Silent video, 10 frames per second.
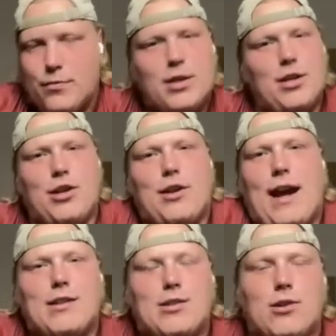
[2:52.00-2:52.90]
you
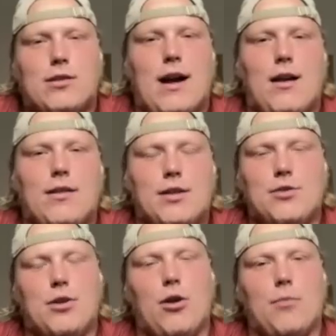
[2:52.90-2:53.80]
can't turn down. And then
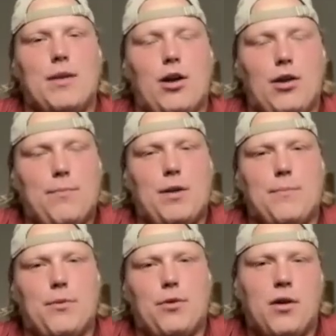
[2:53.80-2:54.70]
you go and meet all the
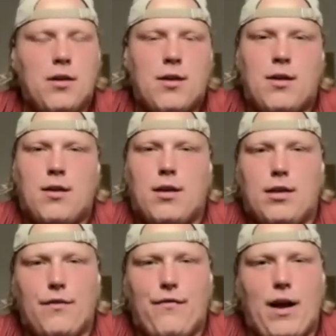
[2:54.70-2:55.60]
people
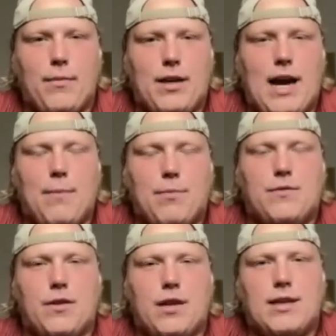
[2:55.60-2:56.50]
in the family
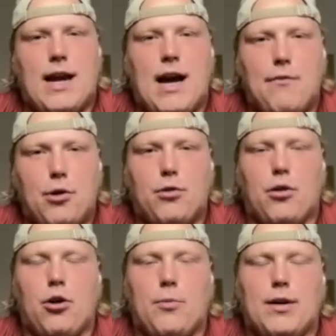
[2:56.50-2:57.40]
atmosphere that they have at
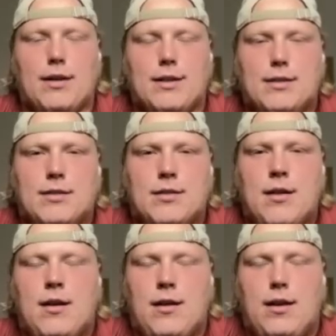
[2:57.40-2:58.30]
Oklahoma, and it's
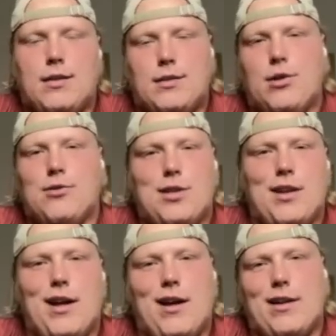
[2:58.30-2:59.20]
close to
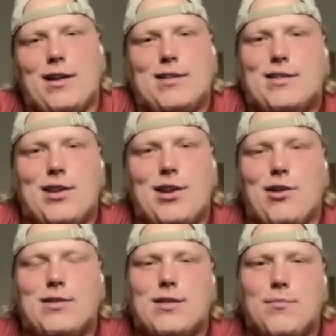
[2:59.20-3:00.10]
none. And it's
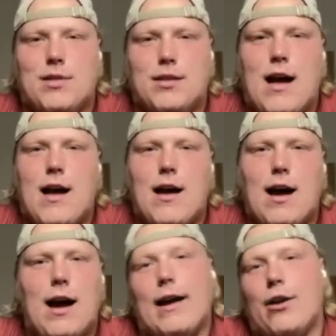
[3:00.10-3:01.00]
something that
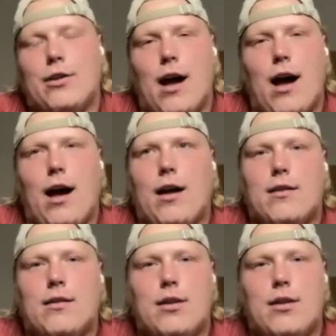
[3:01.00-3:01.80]
I could not,